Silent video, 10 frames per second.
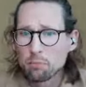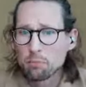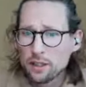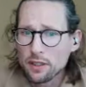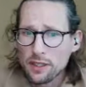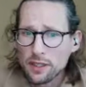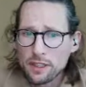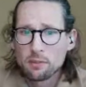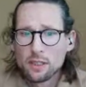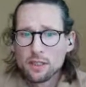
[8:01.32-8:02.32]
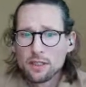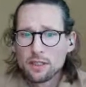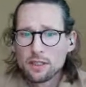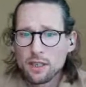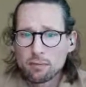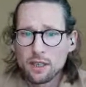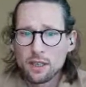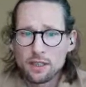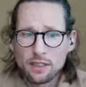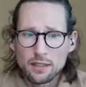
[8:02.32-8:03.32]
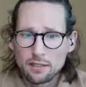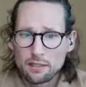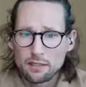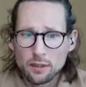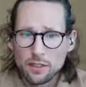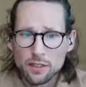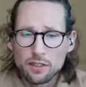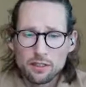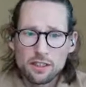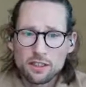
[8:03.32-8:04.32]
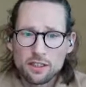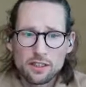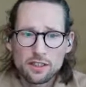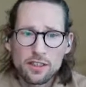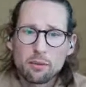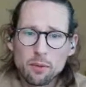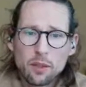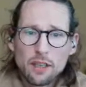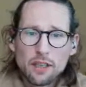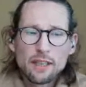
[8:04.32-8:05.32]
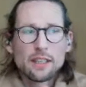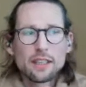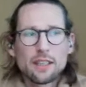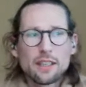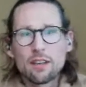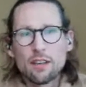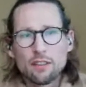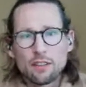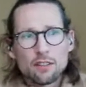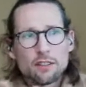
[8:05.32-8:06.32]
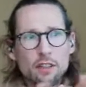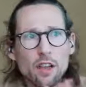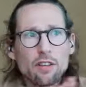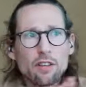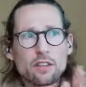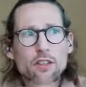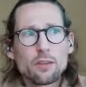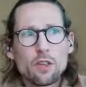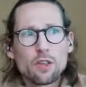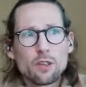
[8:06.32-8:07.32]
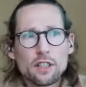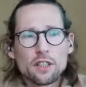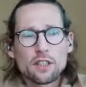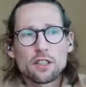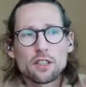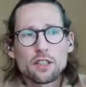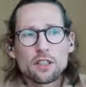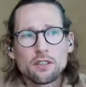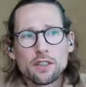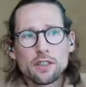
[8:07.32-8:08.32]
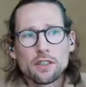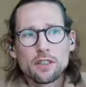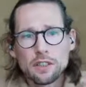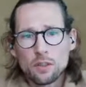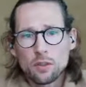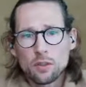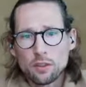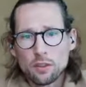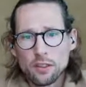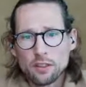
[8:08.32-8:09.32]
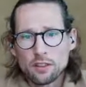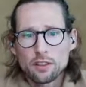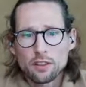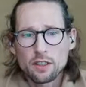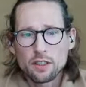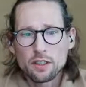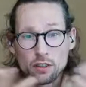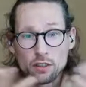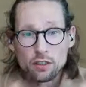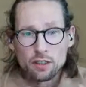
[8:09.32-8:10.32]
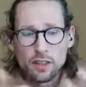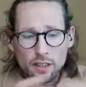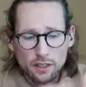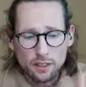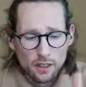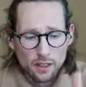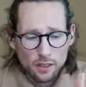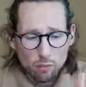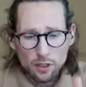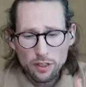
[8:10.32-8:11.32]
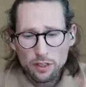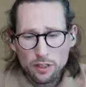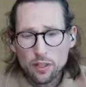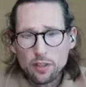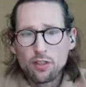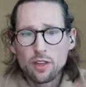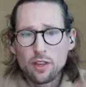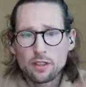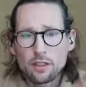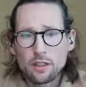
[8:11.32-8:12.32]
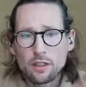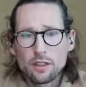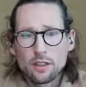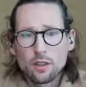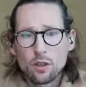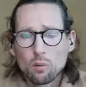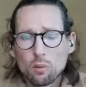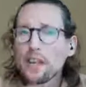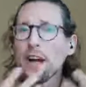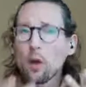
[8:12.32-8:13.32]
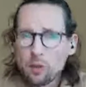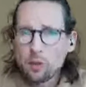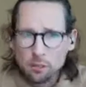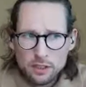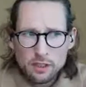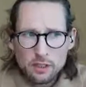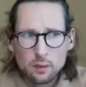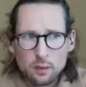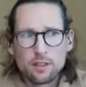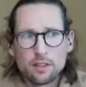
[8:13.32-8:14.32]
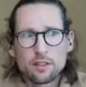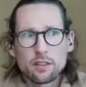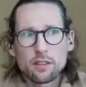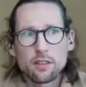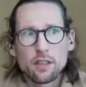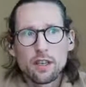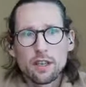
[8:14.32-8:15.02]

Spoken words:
then build an LM chatbot? Then we don't need conversation design. A lot of it's the wrong question. I think, ultimately as a conversation designer, what are you interested in or what are you helping a business with? Is,